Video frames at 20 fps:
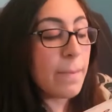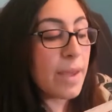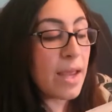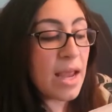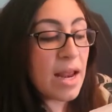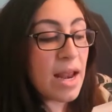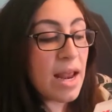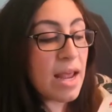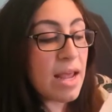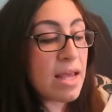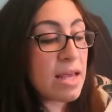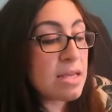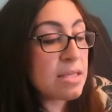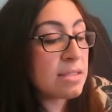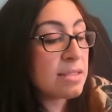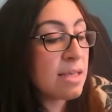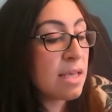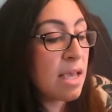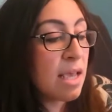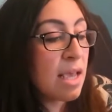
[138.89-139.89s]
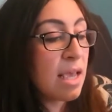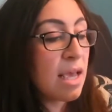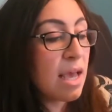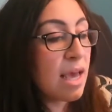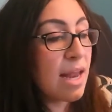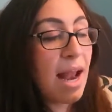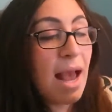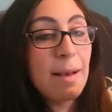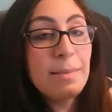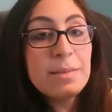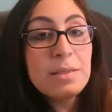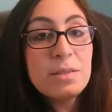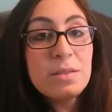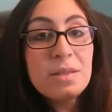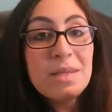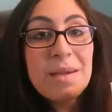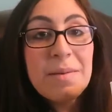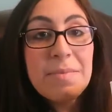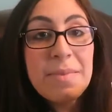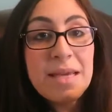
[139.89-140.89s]
It is an
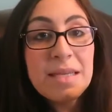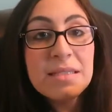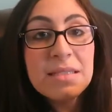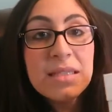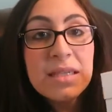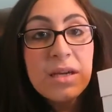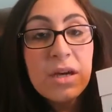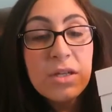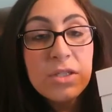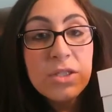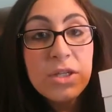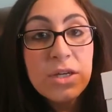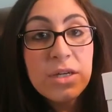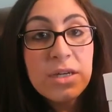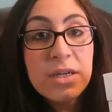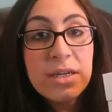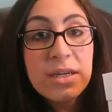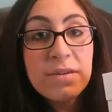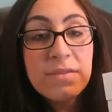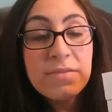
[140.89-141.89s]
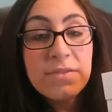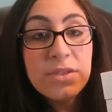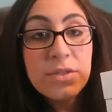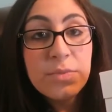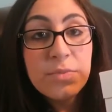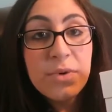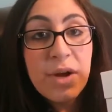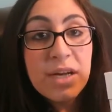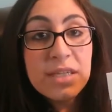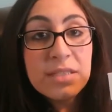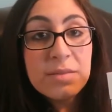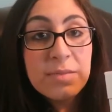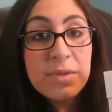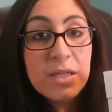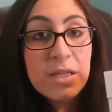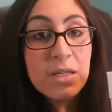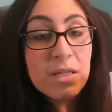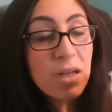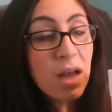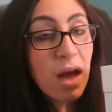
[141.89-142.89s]
absolutely amazing alternative to breast
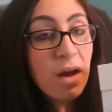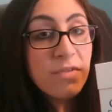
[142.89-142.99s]
milk.